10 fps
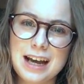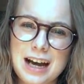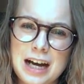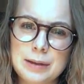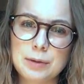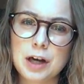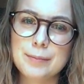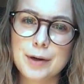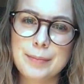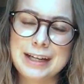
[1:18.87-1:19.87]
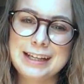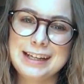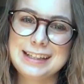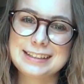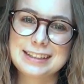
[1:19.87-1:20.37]

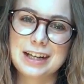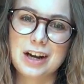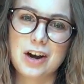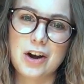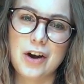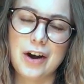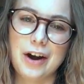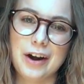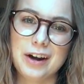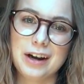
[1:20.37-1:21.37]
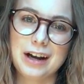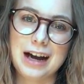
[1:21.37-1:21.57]
Comorbidities are